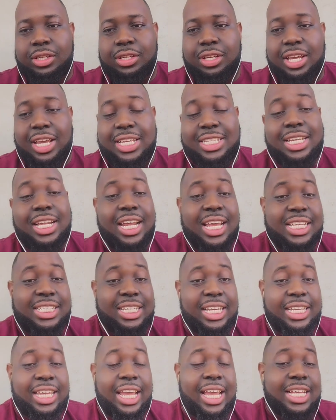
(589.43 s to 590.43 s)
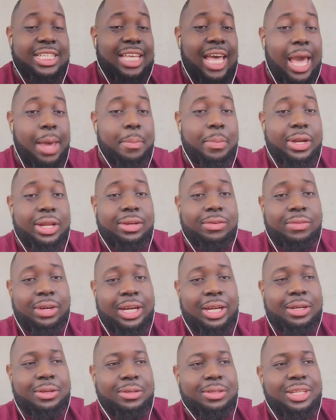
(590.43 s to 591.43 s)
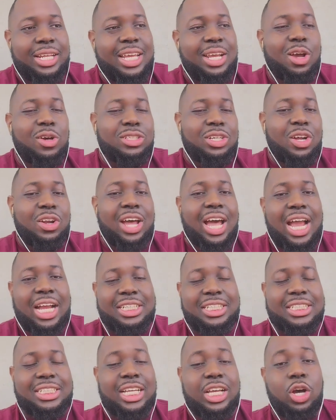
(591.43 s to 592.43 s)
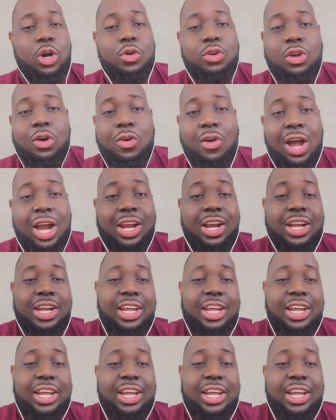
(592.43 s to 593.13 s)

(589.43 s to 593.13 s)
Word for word: it sounded like he said, "Yeah, it's happening," right? Then he goes on IG and said, "Oh no, I couldn't.